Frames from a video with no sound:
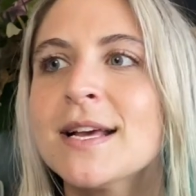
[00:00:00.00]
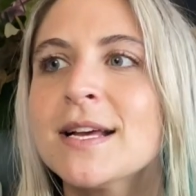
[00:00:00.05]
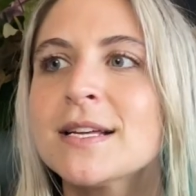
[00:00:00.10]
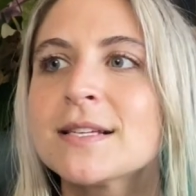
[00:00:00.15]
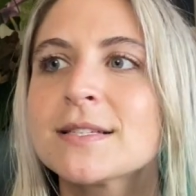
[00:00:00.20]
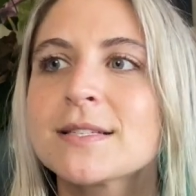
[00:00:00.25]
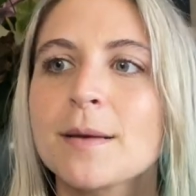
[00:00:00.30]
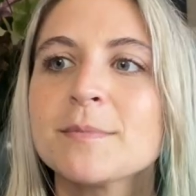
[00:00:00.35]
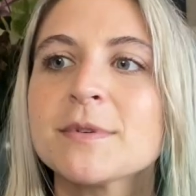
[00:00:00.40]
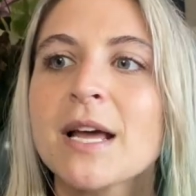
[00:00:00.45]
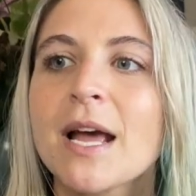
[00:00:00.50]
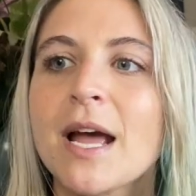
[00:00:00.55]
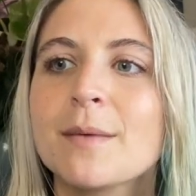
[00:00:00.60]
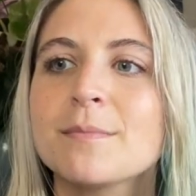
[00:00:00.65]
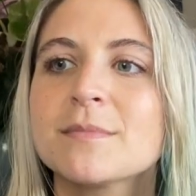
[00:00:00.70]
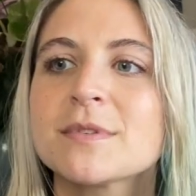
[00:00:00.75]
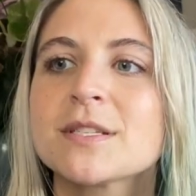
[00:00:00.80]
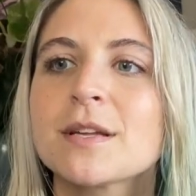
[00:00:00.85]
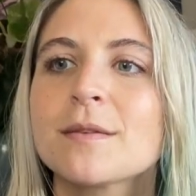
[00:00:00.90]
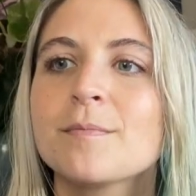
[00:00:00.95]

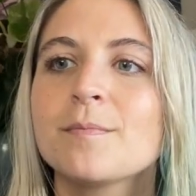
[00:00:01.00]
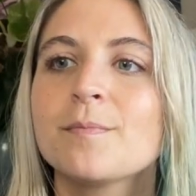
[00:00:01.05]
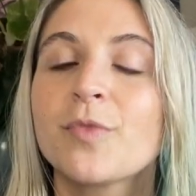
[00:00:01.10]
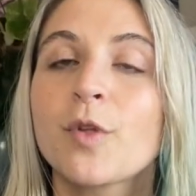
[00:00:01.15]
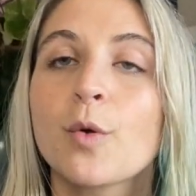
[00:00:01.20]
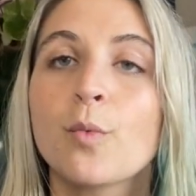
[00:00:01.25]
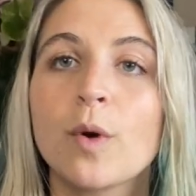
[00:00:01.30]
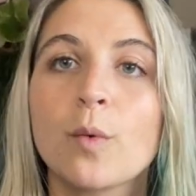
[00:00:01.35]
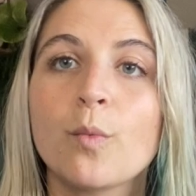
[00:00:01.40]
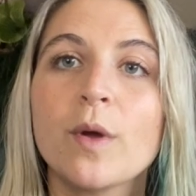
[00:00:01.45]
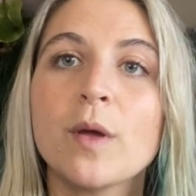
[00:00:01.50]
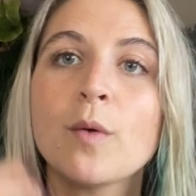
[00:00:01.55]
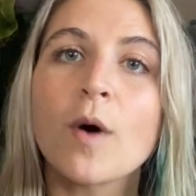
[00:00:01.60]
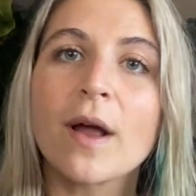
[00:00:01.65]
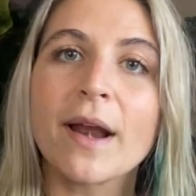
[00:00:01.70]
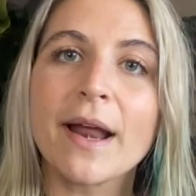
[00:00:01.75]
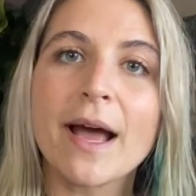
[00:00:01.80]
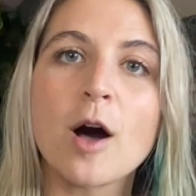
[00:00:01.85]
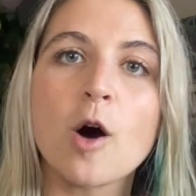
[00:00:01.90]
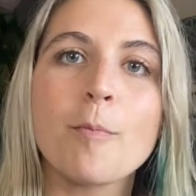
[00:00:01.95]
sometimes when we
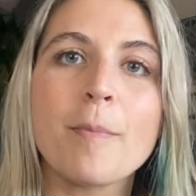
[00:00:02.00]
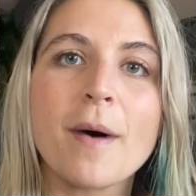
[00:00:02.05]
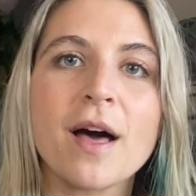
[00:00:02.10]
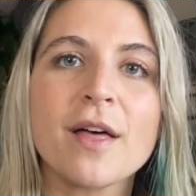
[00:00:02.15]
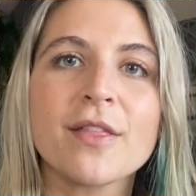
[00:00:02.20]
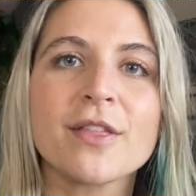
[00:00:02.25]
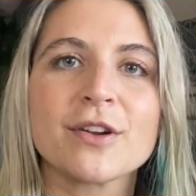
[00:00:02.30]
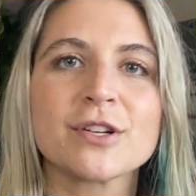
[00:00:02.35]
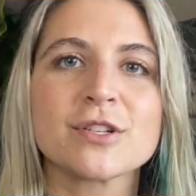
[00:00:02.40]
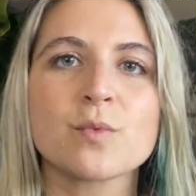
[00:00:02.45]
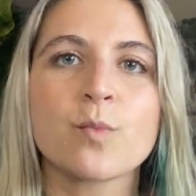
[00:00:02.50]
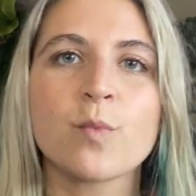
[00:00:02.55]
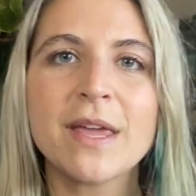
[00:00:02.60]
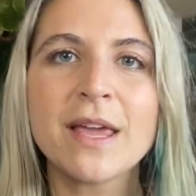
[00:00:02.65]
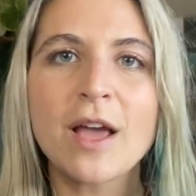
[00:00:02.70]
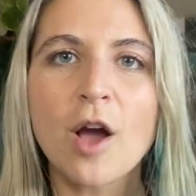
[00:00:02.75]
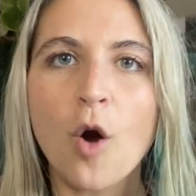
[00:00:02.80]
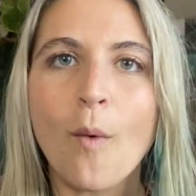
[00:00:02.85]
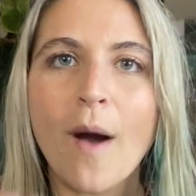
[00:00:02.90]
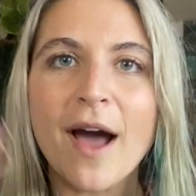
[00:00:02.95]
want to help others, we
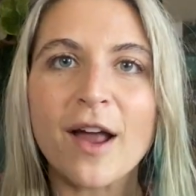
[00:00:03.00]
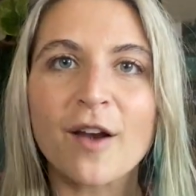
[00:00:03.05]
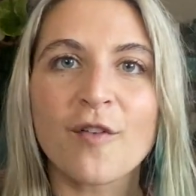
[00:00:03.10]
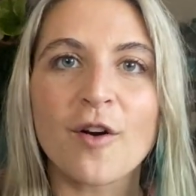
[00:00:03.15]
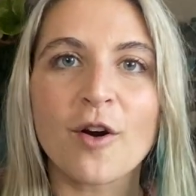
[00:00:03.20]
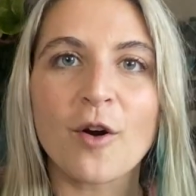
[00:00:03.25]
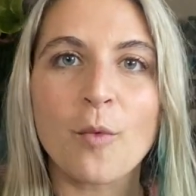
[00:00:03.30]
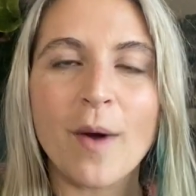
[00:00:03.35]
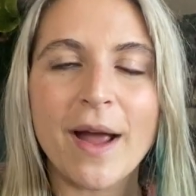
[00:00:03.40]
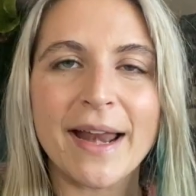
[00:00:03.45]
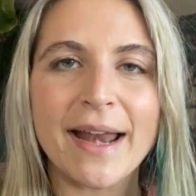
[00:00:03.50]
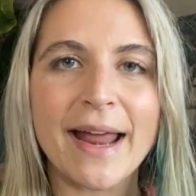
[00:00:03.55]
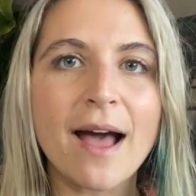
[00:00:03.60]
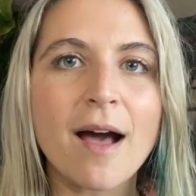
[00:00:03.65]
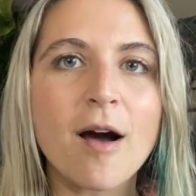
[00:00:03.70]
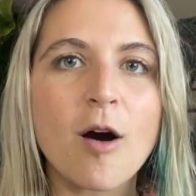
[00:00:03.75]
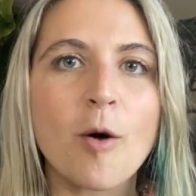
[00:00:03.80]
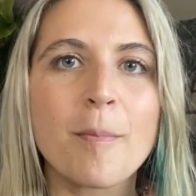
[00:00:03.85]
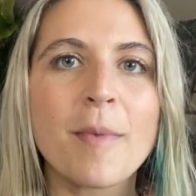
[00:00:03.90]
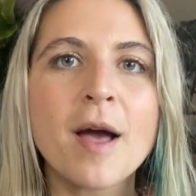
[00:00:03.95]
go out of our way to
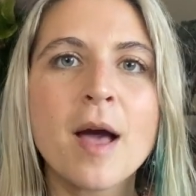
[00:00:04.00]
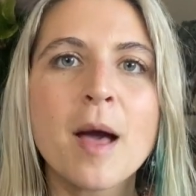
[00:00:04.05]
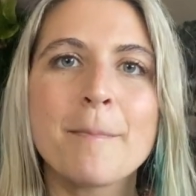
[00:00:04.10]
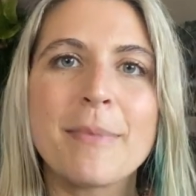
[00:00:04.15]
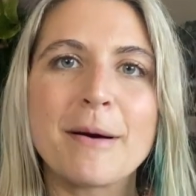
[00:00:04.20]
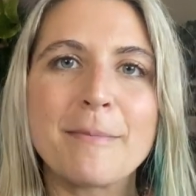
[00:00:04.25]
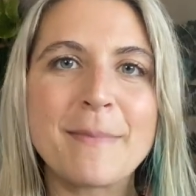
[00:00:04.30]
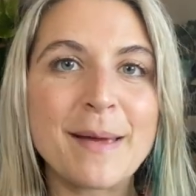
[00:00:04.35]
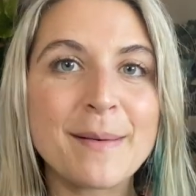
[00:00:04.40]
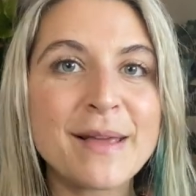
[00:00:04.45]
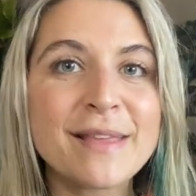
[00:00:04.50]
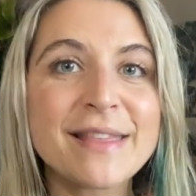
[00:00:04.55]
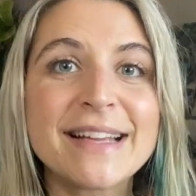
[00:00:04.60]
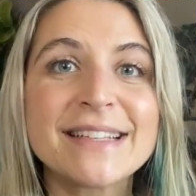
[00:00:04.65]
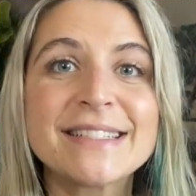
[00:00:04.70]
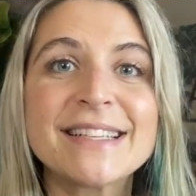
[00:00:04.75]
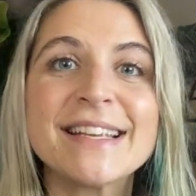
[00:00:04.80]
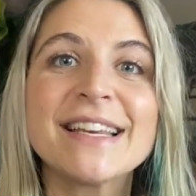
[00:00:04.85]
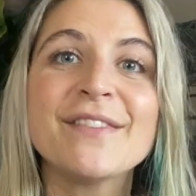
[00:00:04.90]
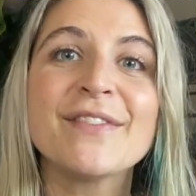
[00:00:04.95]
help, but maybe they
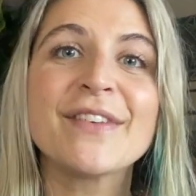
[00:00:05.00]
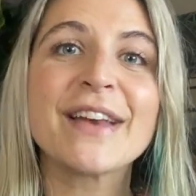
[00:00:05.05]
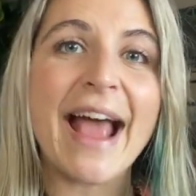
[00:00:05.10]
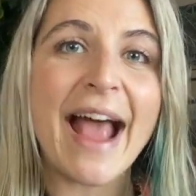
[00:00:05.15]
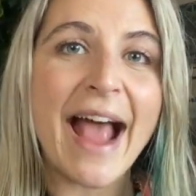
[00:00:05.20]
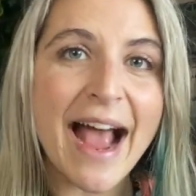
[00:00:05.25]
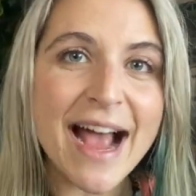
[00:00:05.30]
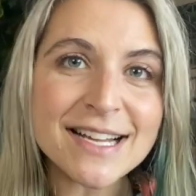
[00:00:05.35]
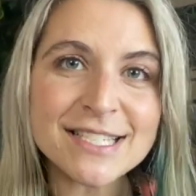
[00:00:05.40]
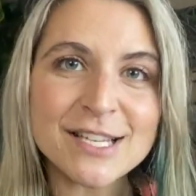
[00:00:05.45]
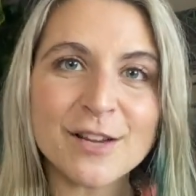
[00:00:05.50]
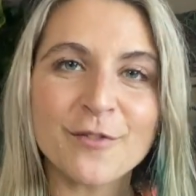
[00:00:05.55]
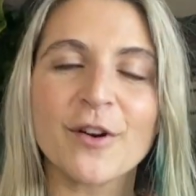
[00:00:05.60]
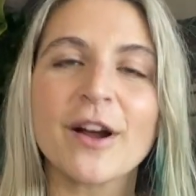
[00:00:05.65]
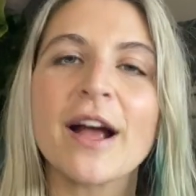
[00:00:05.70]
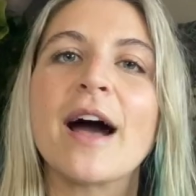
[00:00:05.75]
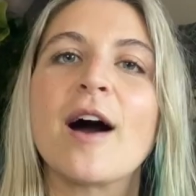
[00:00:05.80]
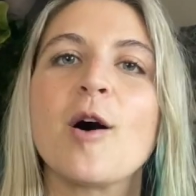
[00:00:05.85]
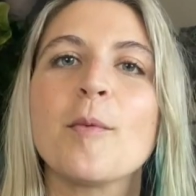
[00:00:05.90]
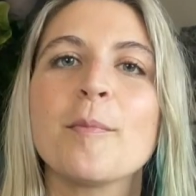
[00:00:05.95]
didn't even ask for
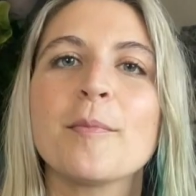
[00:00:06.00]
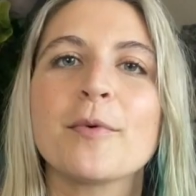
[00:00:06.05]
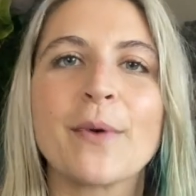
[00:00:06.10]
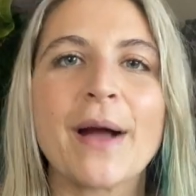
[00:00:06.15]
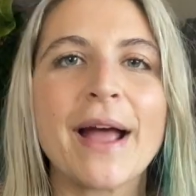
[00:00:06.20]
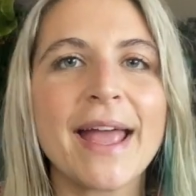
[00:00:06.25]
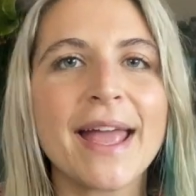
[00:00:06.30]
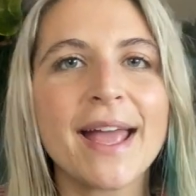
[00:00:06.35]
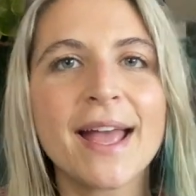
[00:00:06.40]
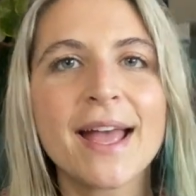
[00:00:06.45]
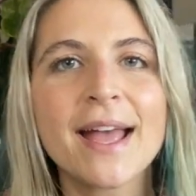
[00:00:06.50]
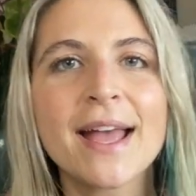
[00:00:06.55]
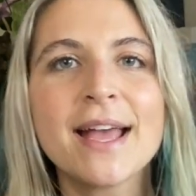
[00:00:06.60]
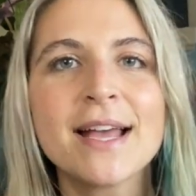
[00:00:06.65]
help, right?